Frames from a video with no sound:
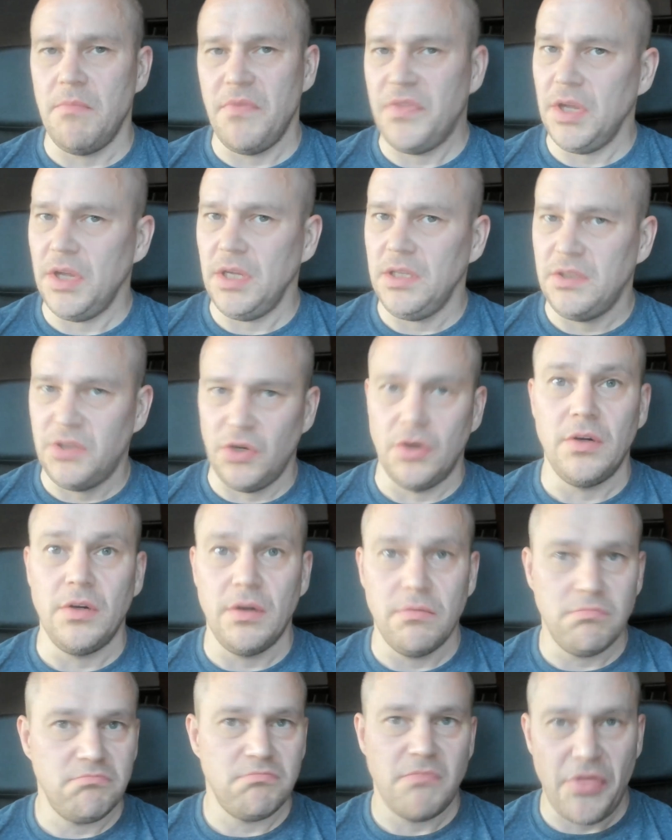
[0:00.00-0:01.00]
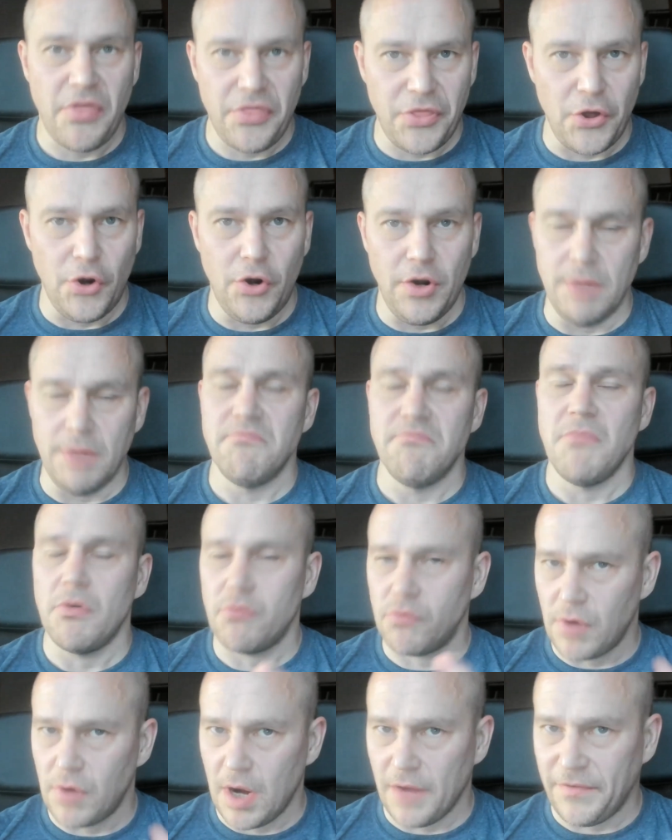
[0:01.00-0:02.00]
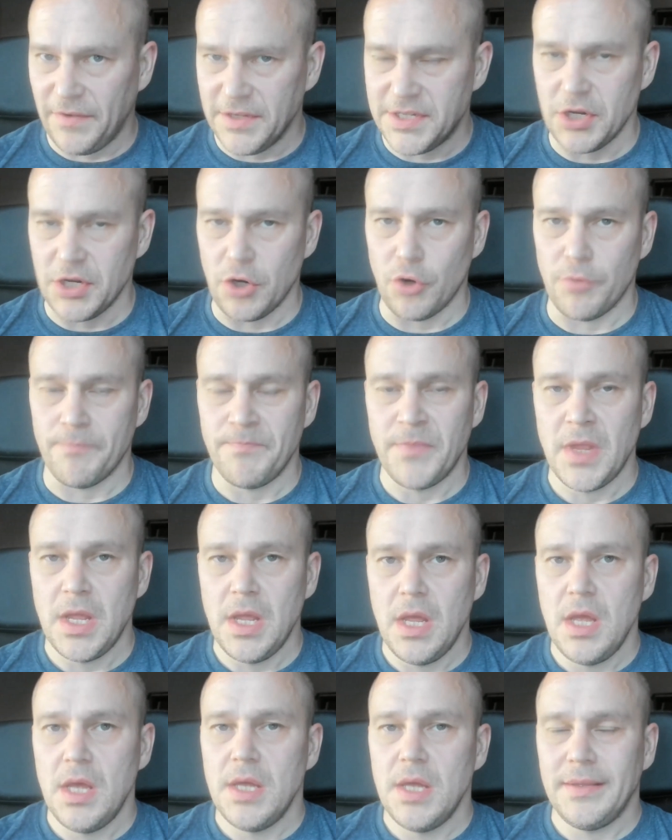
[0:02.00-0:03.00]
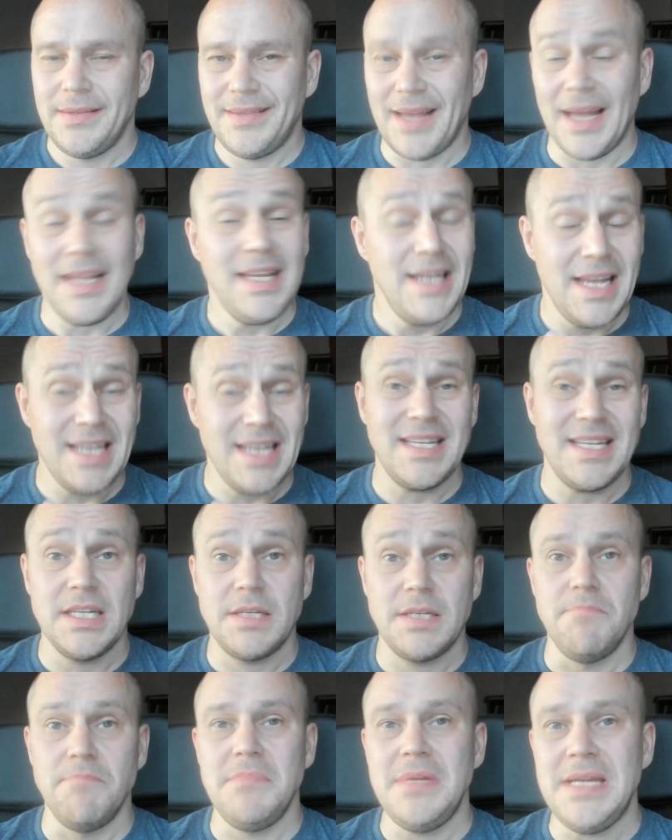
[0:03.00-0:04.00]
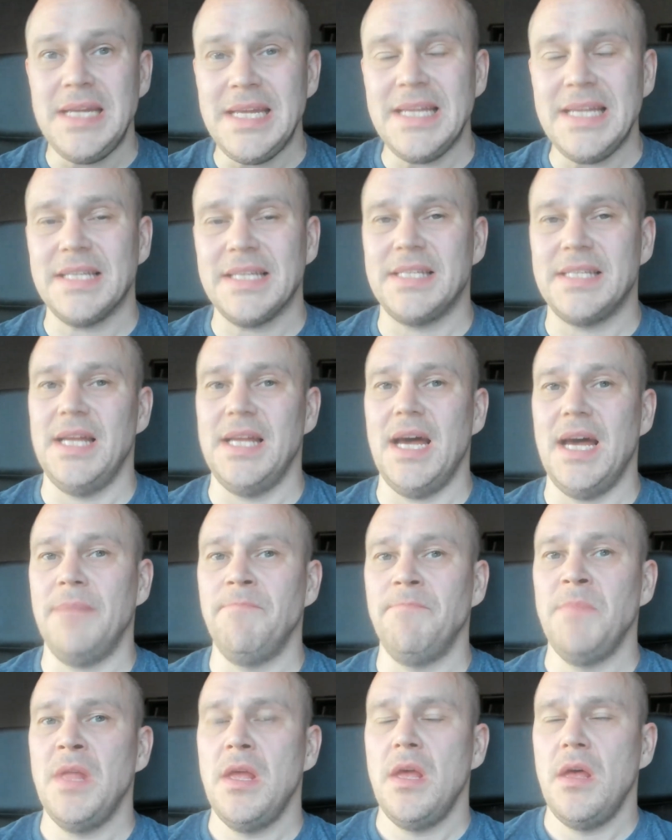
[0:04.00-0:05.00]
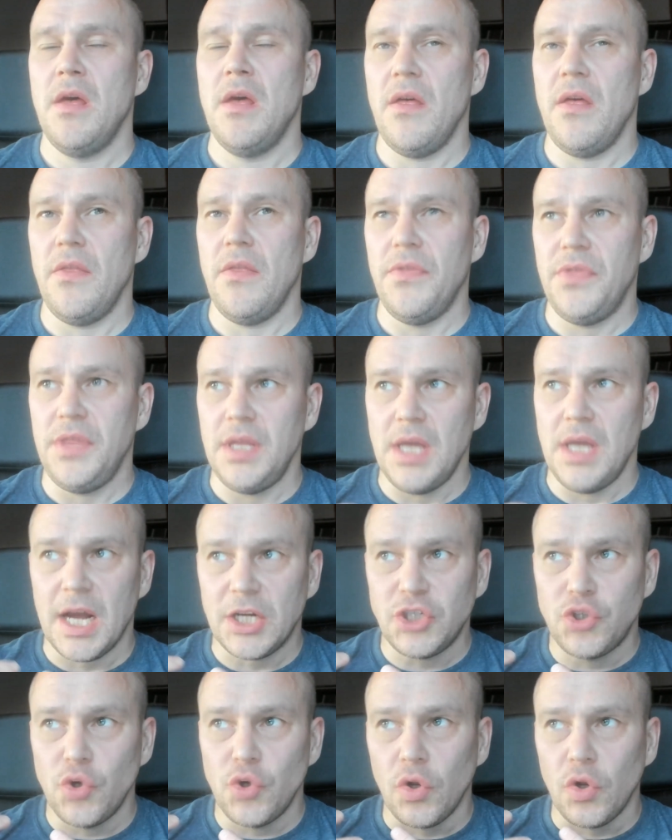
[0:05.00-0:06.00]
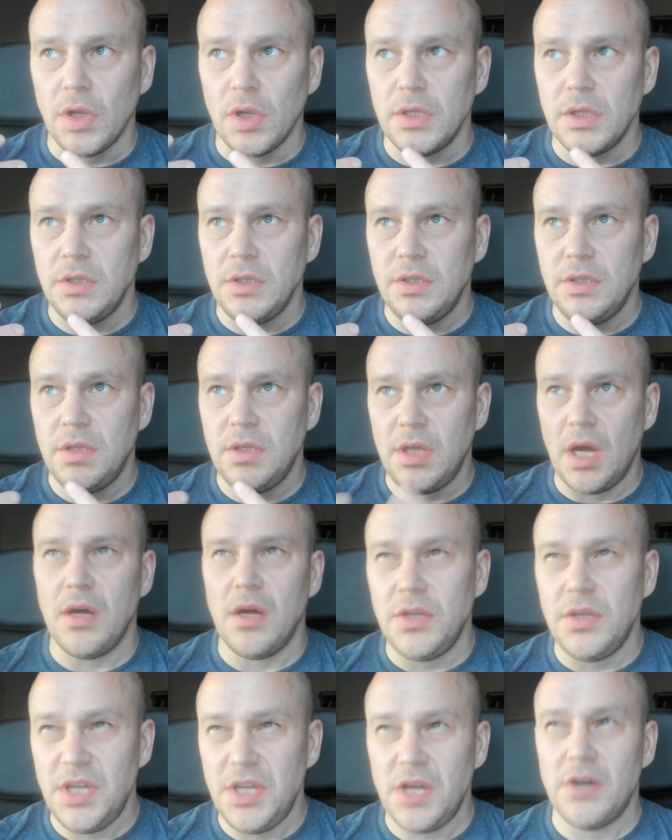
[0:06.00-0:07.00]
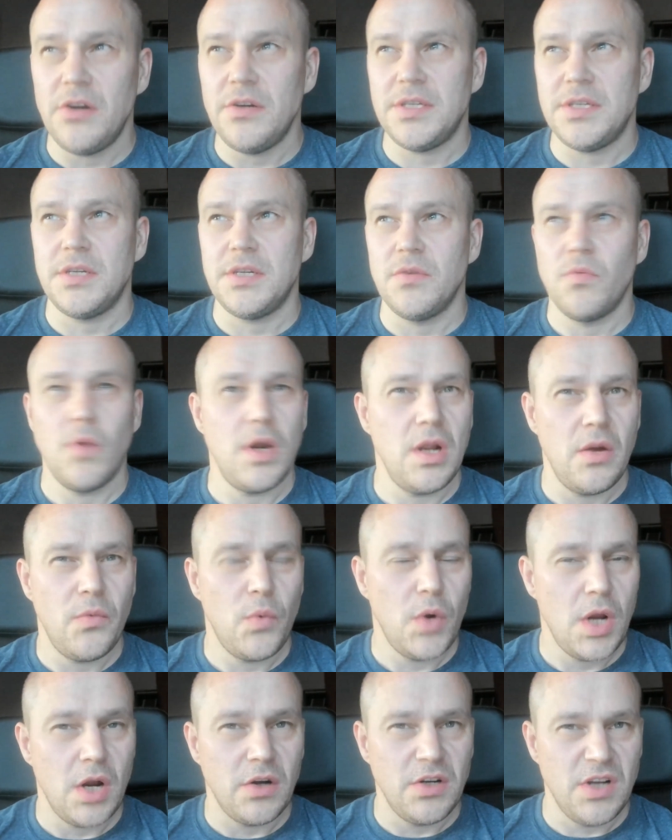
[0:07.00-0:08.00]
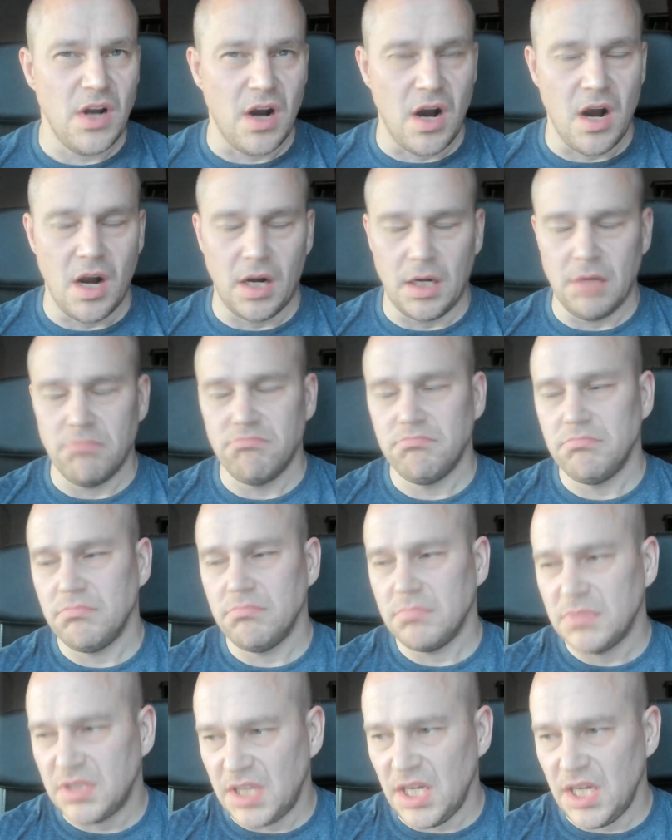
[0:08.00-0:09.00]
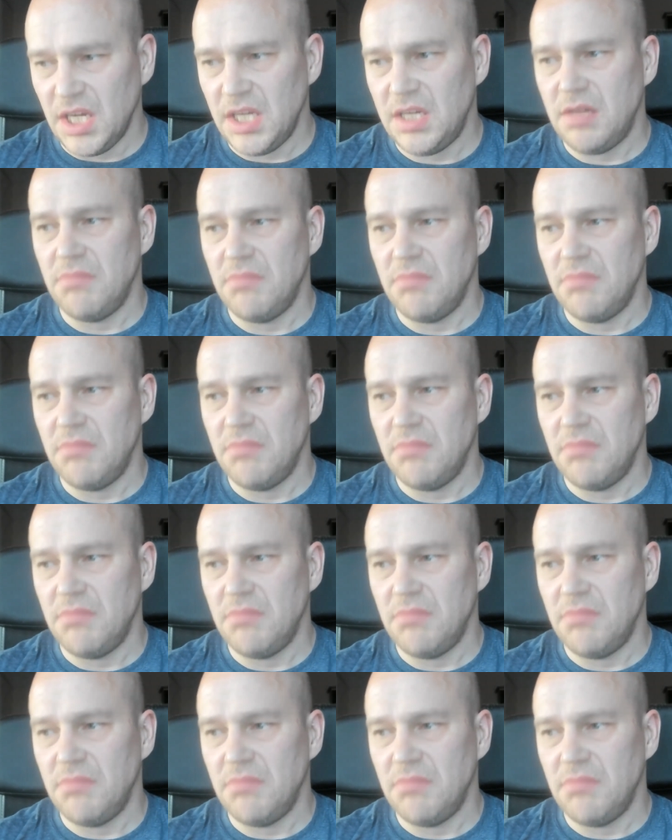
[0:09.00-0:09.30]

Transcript: they turn thirty, roughly so. That in essence means that the actual years when we are young, kid,